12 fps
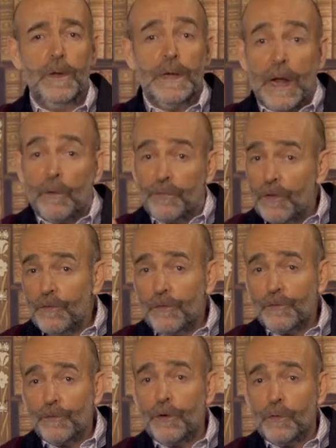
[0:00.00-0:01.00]
Now, if this
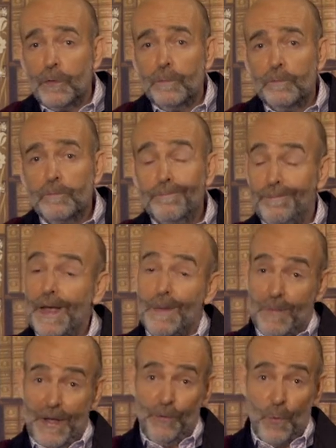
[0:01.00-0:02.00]
is true,
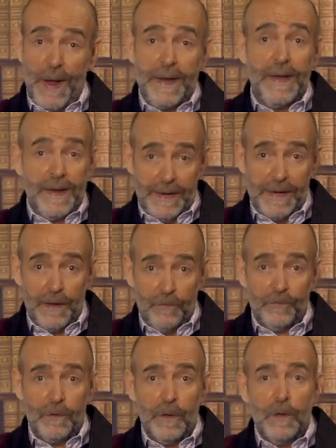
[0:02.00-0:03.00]
and by the way, it
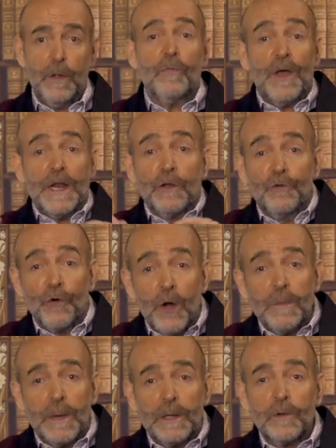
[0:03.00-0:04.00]
is, then
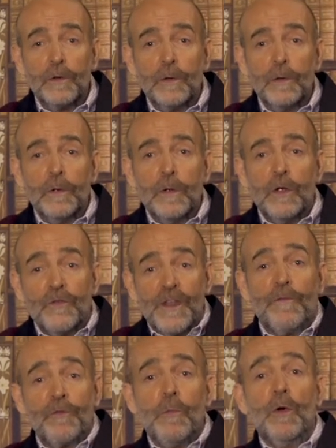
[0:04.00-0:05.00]
enjoyment
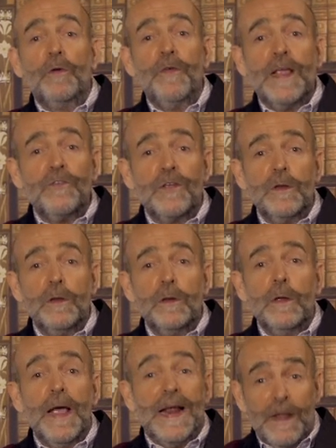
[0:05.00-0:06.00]
shifts motivation
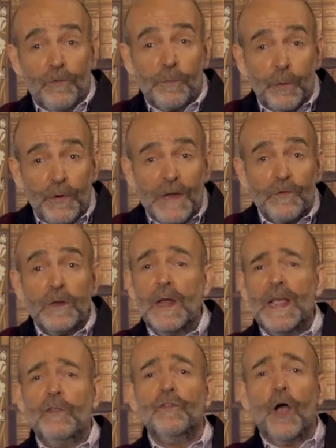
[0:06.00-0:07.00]
and inspiration
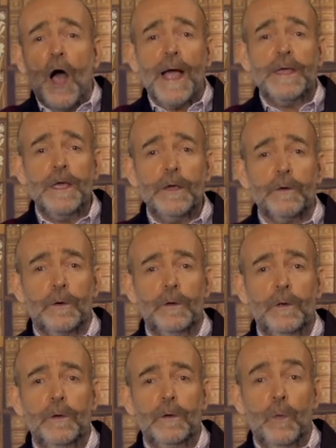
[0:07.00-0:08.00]
into high gear.
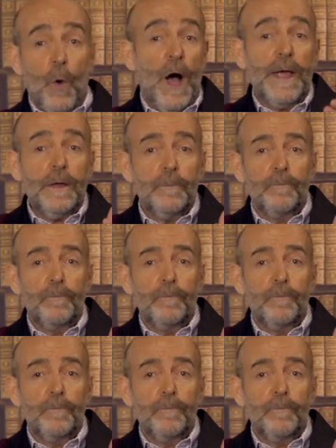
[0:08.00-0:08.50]
Why?